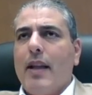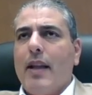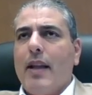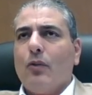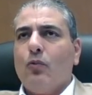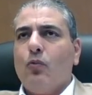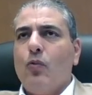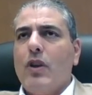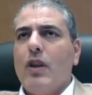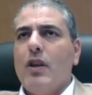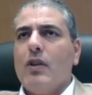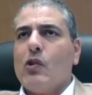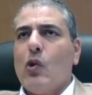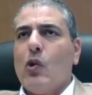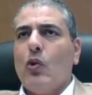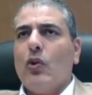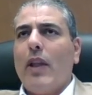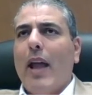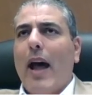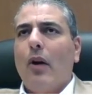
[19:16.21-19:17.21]
that we
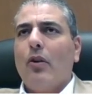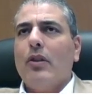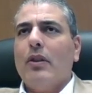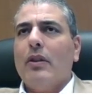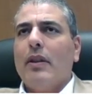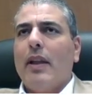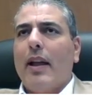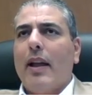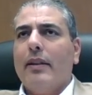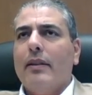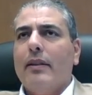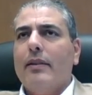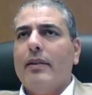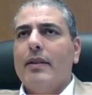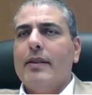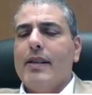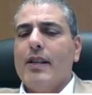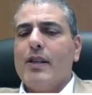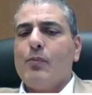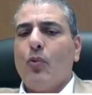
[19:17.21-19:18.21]
slowed down the
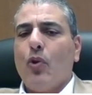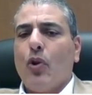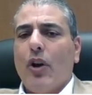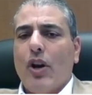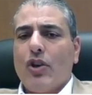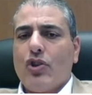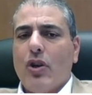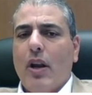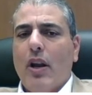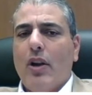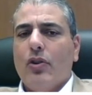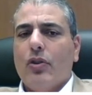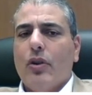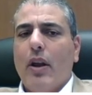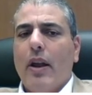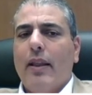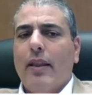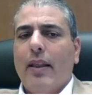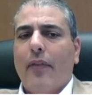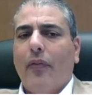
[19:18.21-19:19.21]
disease progression
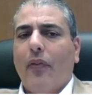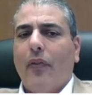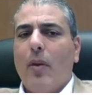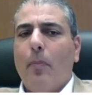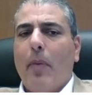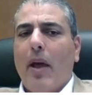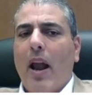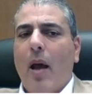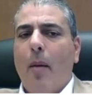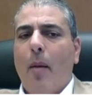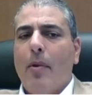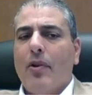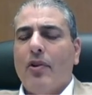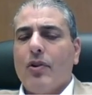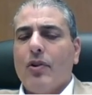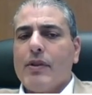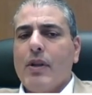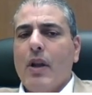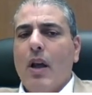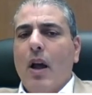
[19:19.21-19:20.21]
in the 3
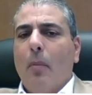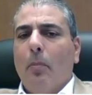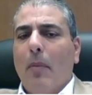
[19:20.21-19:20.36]
parameters: